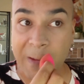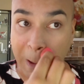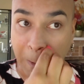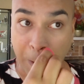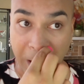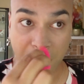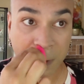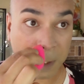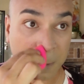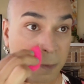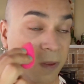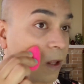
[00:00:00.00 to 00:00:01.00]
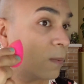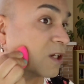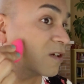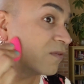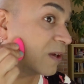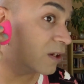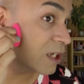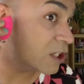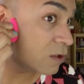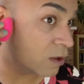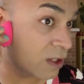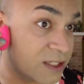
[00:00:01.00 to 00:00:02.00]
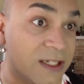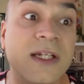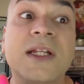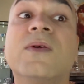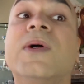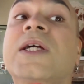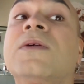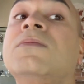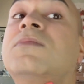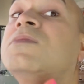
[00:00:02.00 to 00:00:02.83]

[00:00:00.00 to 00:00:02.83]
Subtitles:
And we're gonna put a bunch of foundation on this anyway.